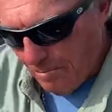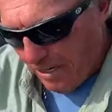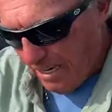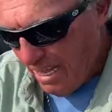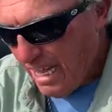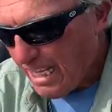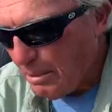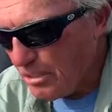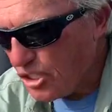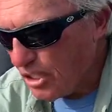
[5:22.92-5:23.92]
braid.
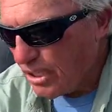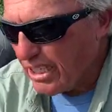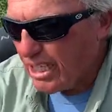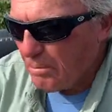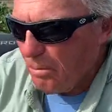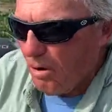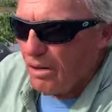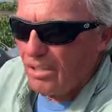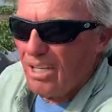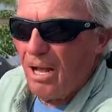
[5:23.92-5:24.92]
Let me show you the other part
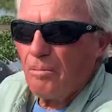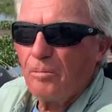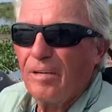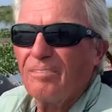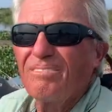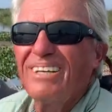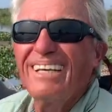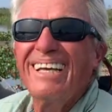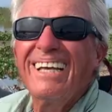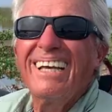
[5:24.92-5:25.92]
of the compliment.
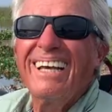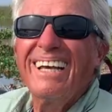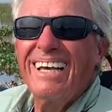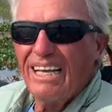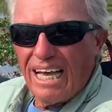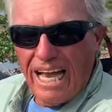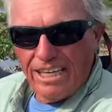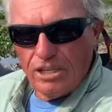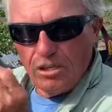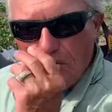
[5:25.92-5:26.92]
I
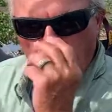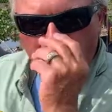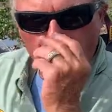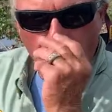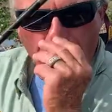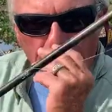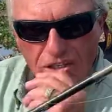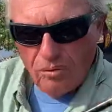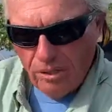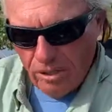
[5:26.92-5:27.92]
use favorite rods
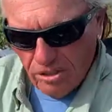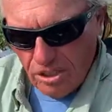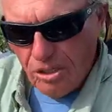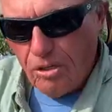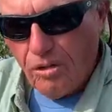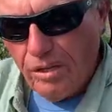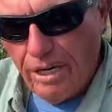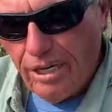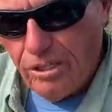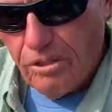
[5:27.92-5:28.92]
and reels, and you know that
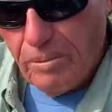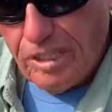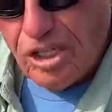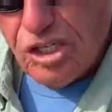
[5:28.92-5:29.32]
I do, but the